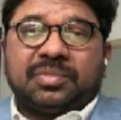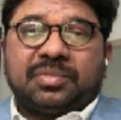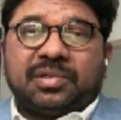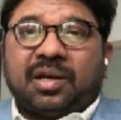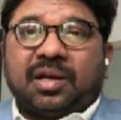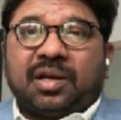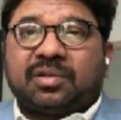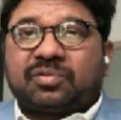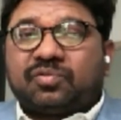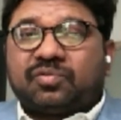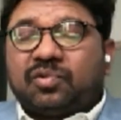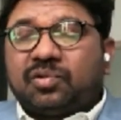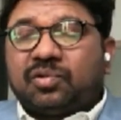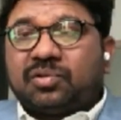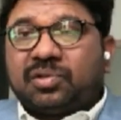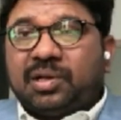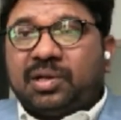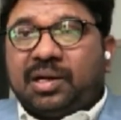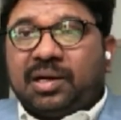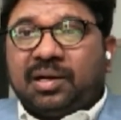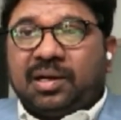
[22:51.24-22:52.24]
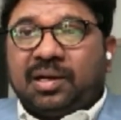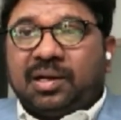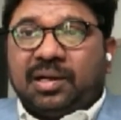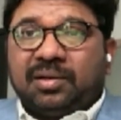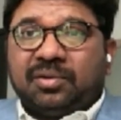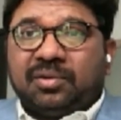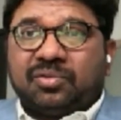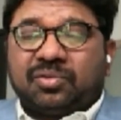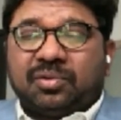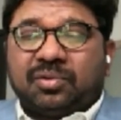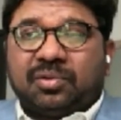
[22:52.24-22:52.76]
task force
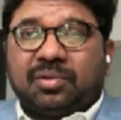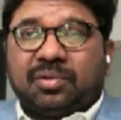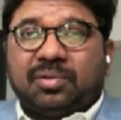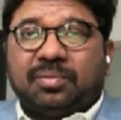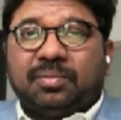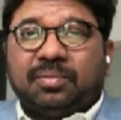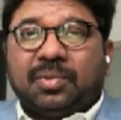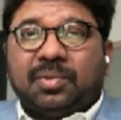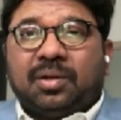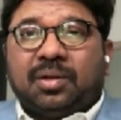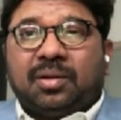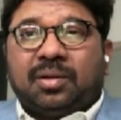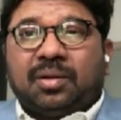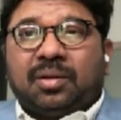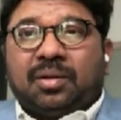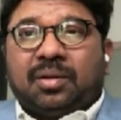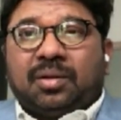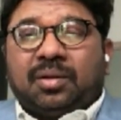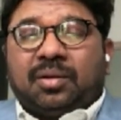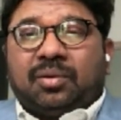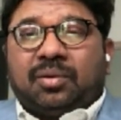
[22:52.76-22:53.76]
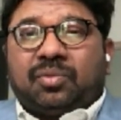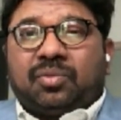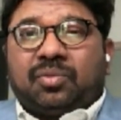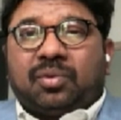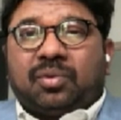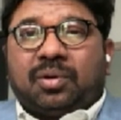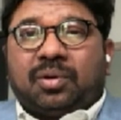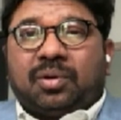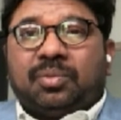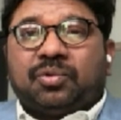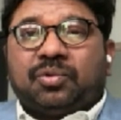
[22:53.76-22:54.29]
guidelines. So
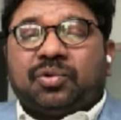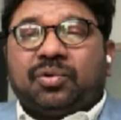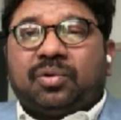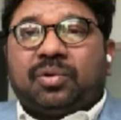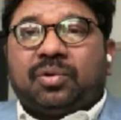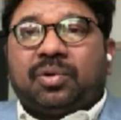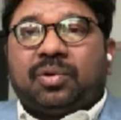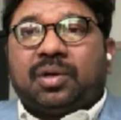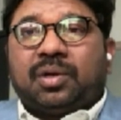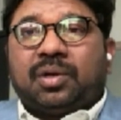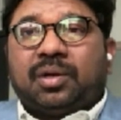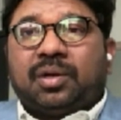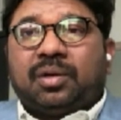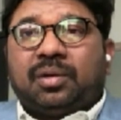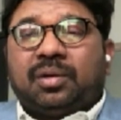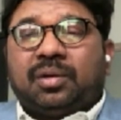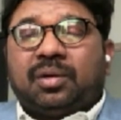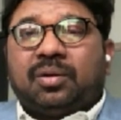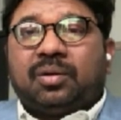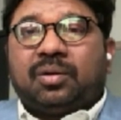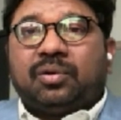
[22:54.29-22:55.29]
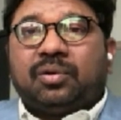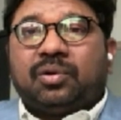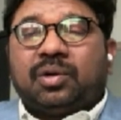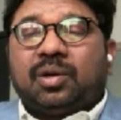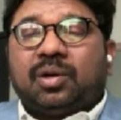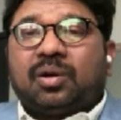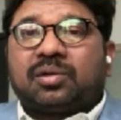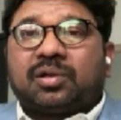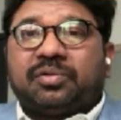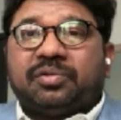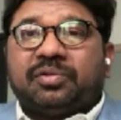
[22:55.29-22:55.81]
I'm sure your
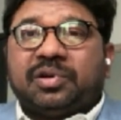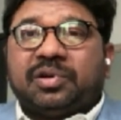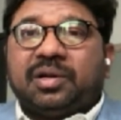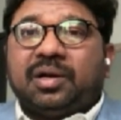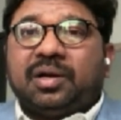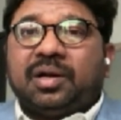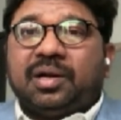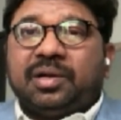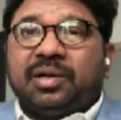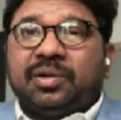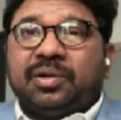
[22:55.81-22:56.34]
doctor will guide